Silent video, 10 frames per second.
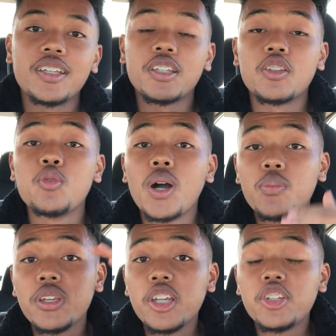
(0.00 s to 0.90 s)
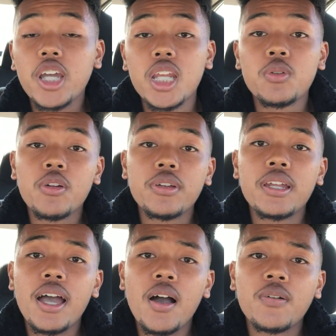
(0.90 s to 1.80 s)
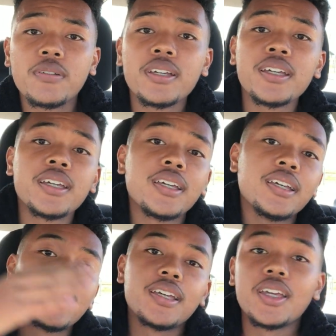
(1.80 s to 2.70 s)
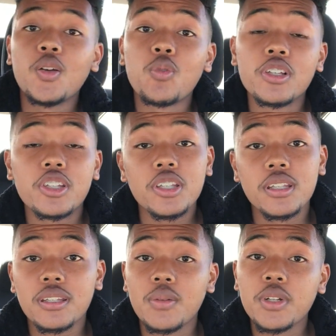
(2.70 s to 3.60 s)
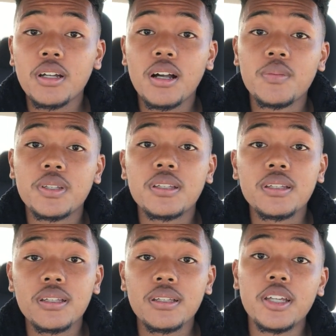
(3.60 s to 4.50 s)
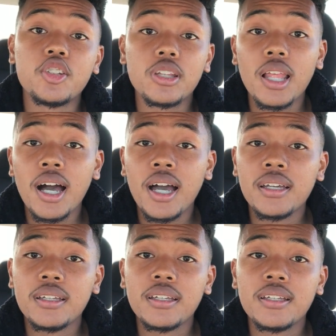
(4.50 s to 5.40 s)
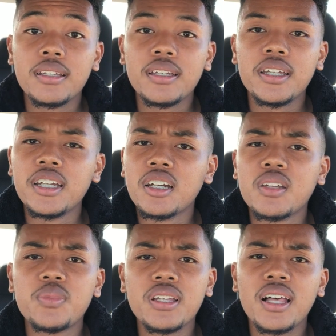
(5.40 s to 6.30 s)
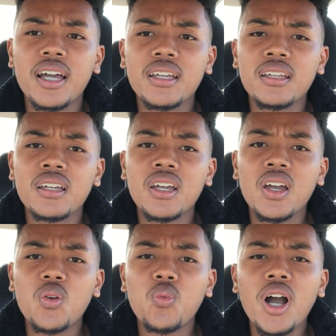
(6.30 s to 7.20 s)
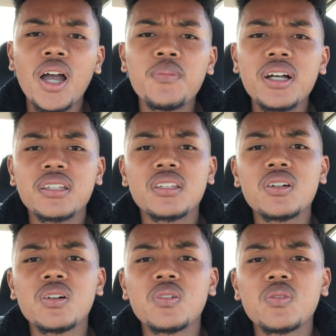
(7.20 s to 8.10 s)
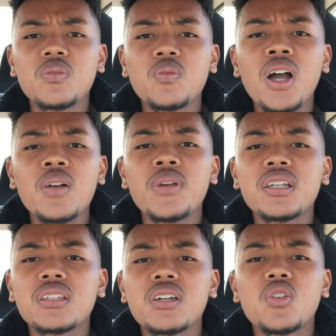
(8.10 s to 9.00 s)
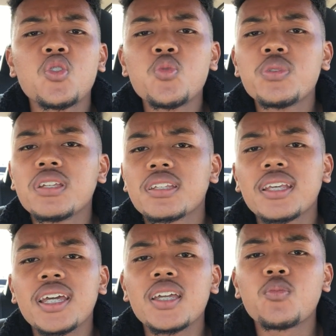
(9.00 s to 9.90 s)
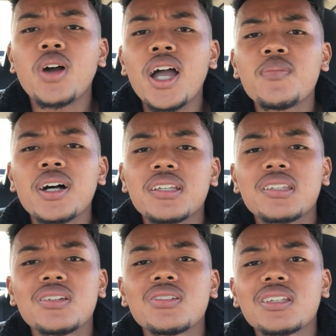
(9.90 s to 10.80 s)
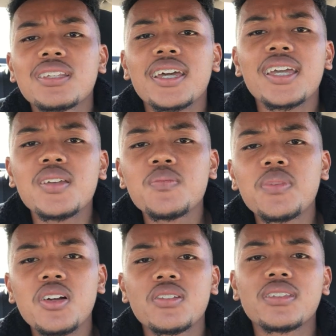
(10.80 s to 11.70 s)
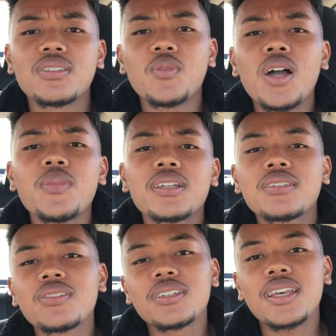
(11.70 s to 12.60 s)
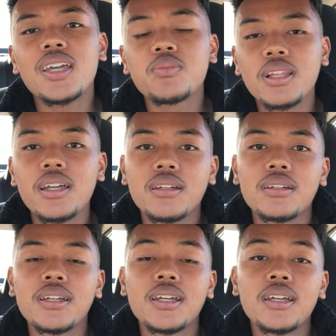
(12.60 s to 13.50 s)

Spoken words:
So you might be in January now, and once the summer comes in July, you're gonna be like, why am I still hooping the same? Why am I still the same person? Why am I still the same player?